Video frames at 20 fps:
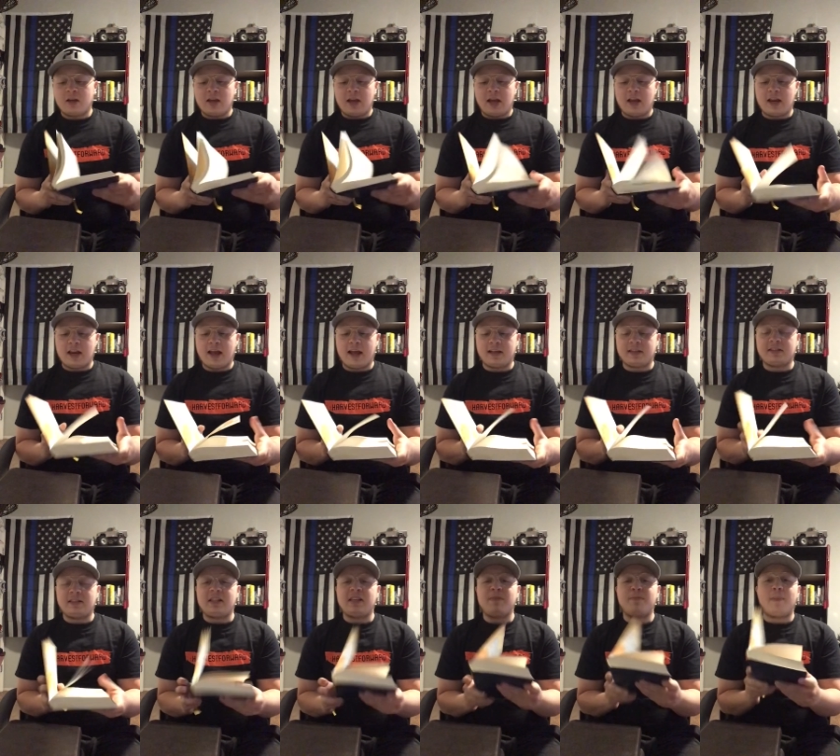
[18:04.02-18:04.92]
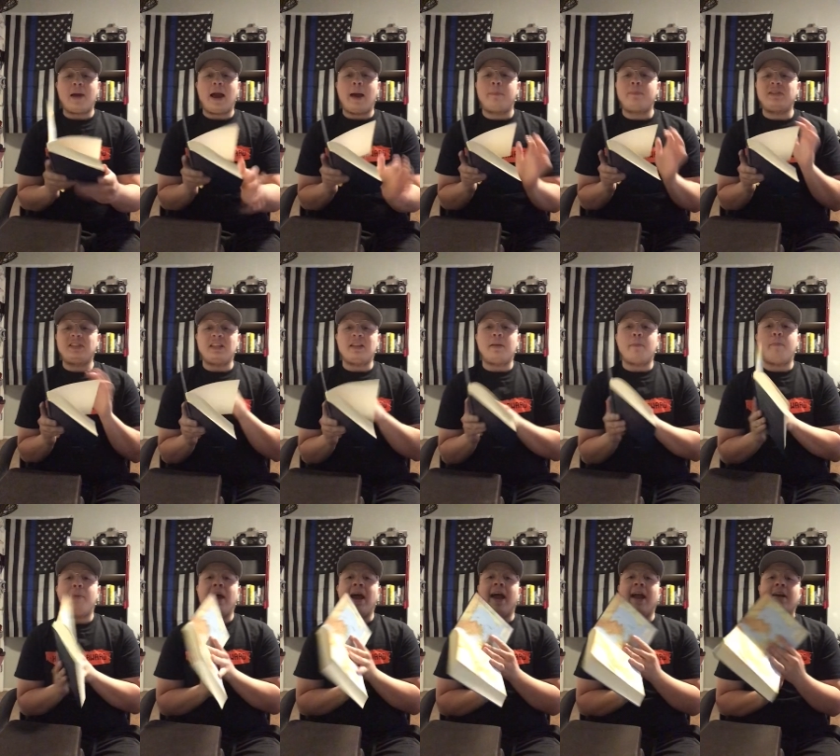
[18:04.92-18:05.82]
It has the maps in the
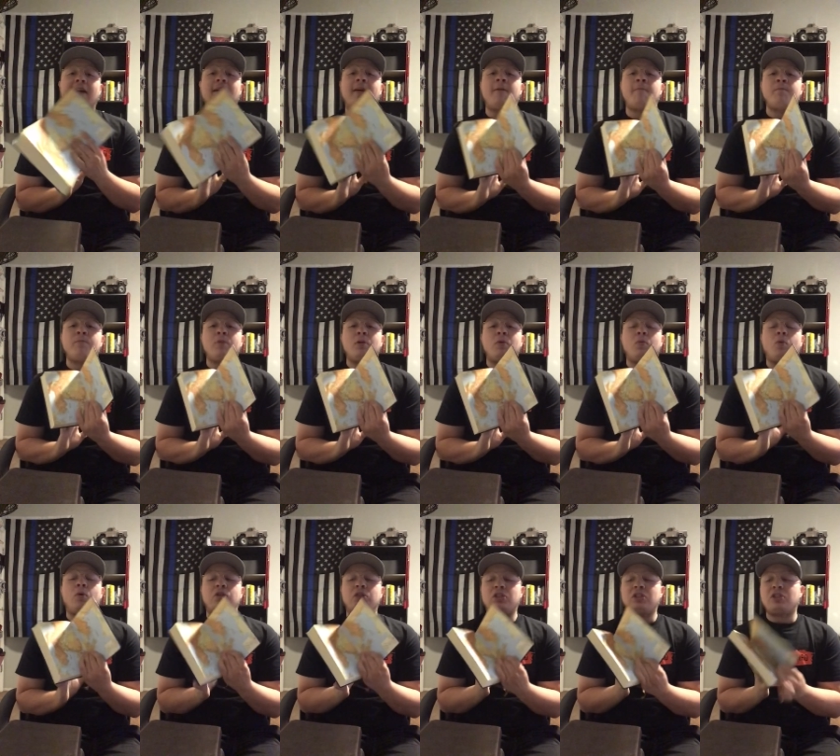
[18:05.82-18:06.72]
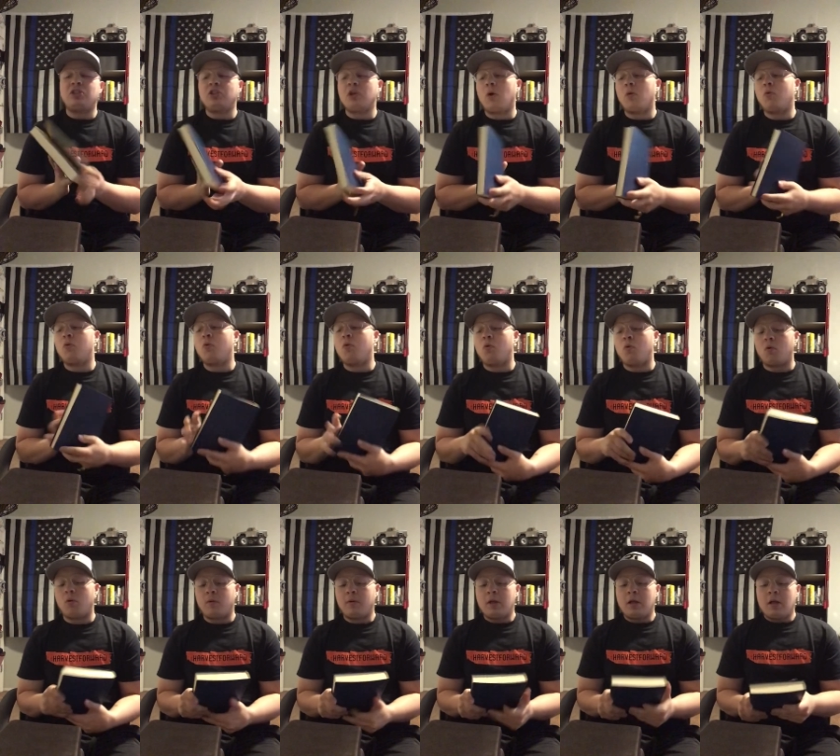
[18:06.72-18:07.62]
back, which is so
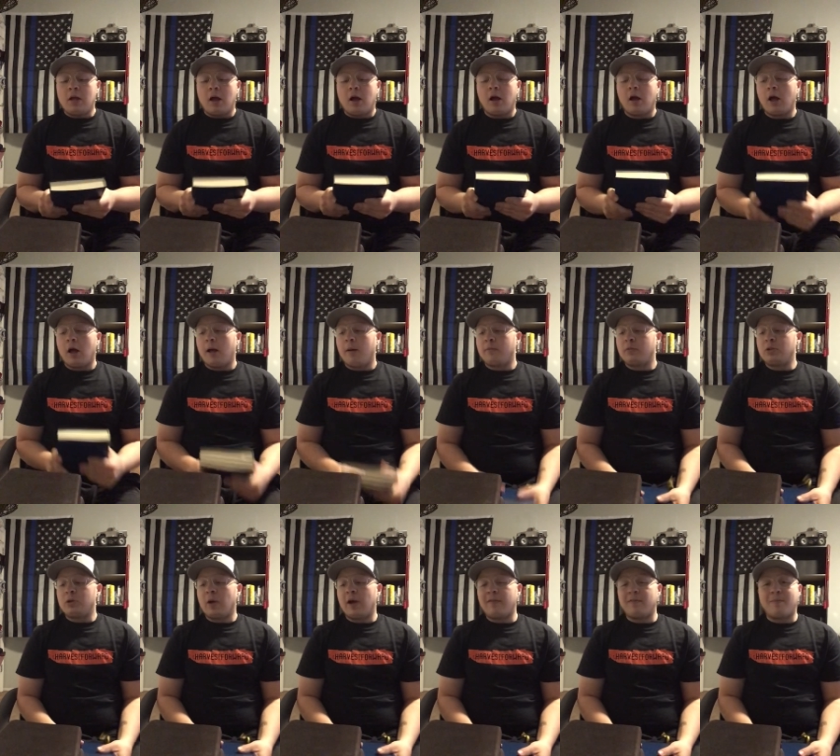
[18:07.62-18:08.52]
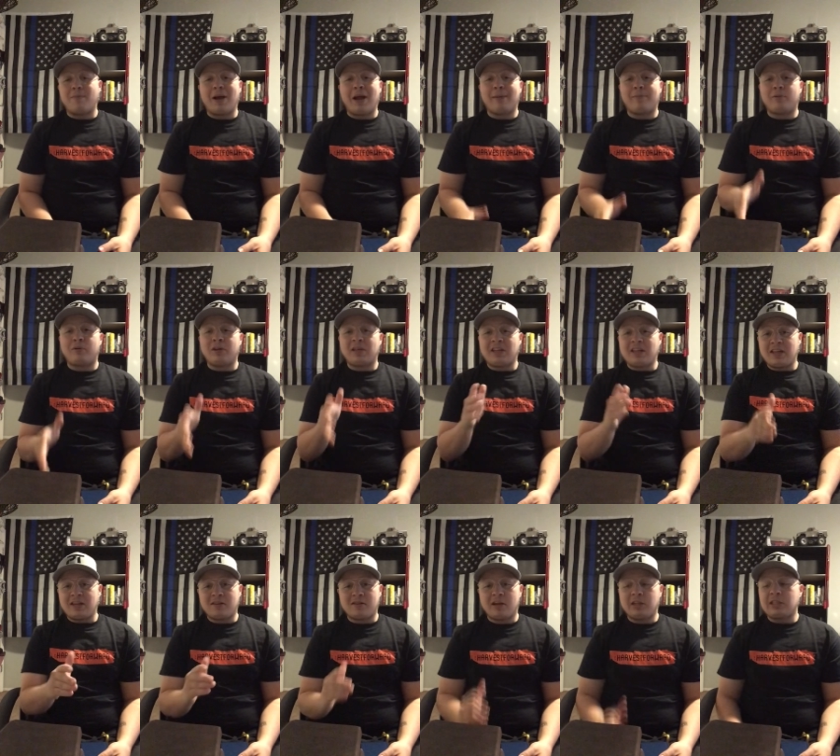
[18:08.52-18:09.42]
cool. So I have a Bible in
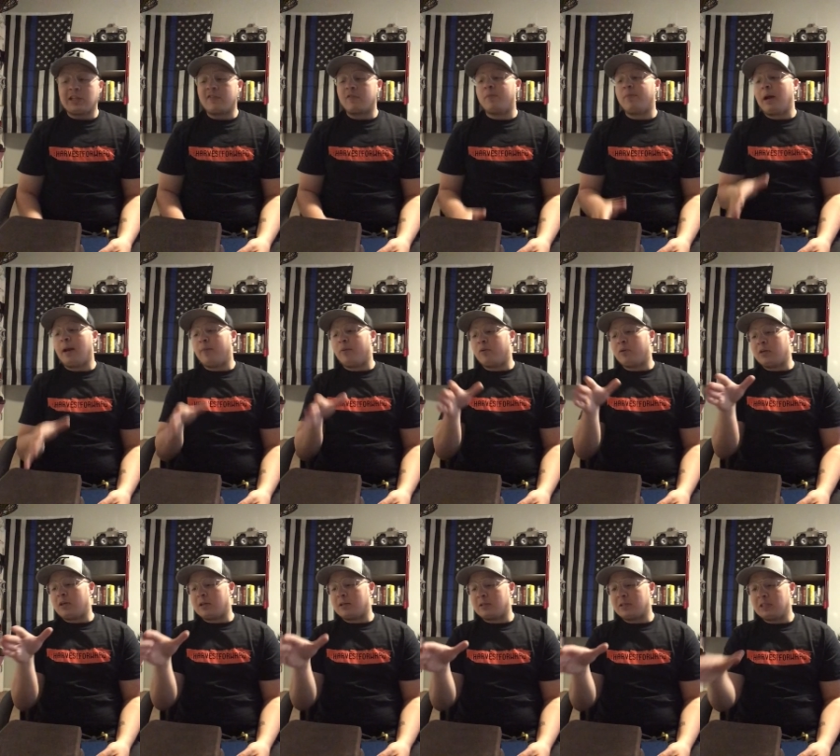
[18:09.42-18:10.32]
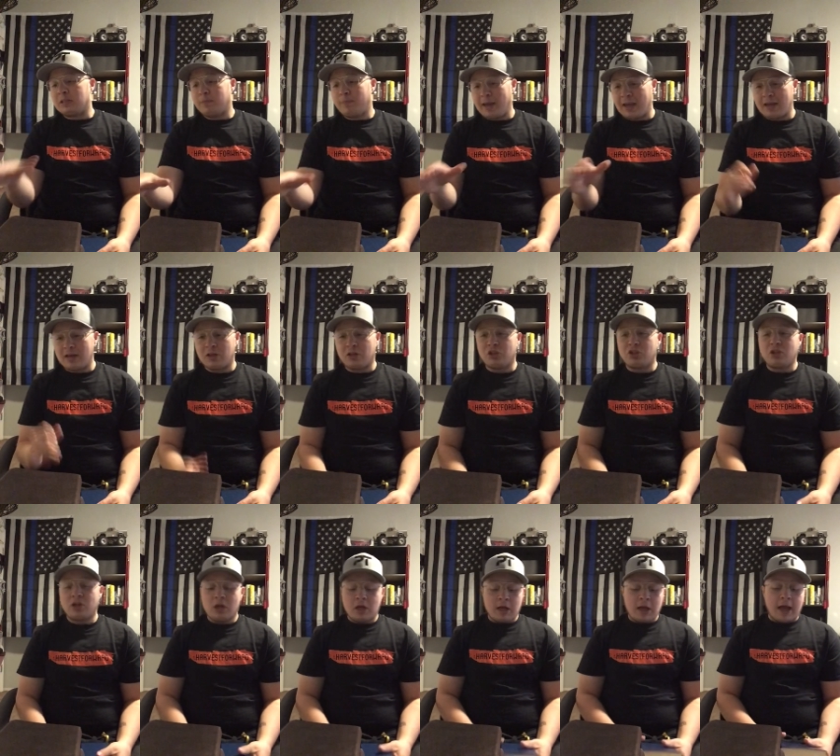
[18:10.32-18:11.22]
English, I have a Bible in
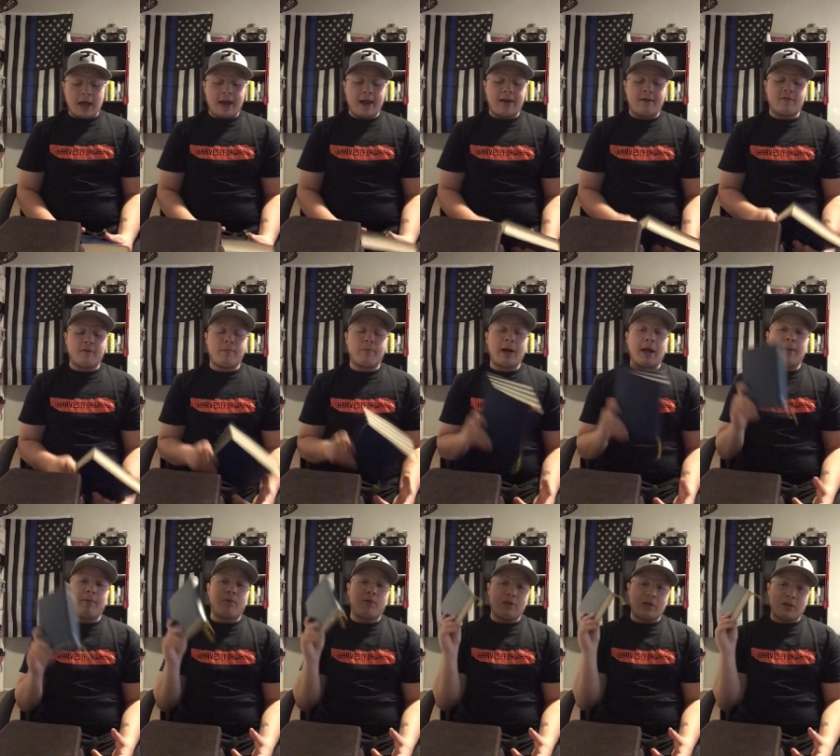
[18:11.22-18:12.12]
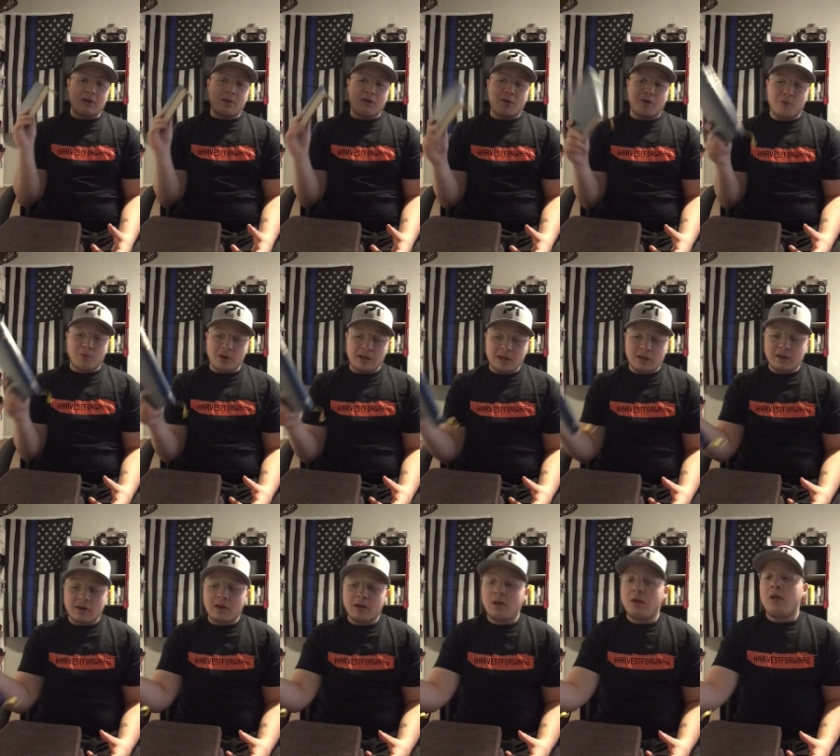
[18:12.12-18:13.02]
Spanish, I have a Bible in
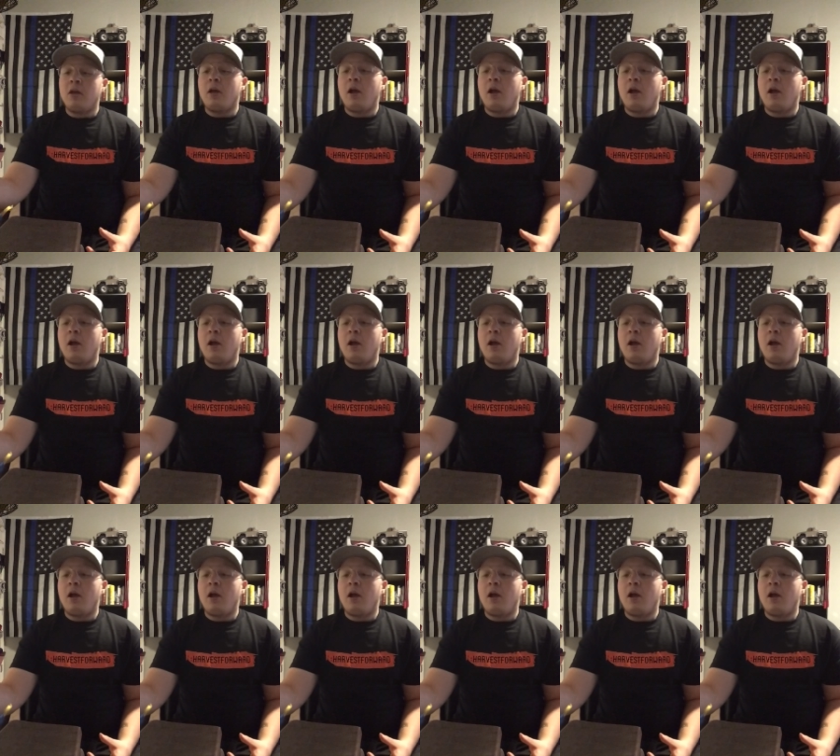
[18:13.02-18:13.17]
Greek.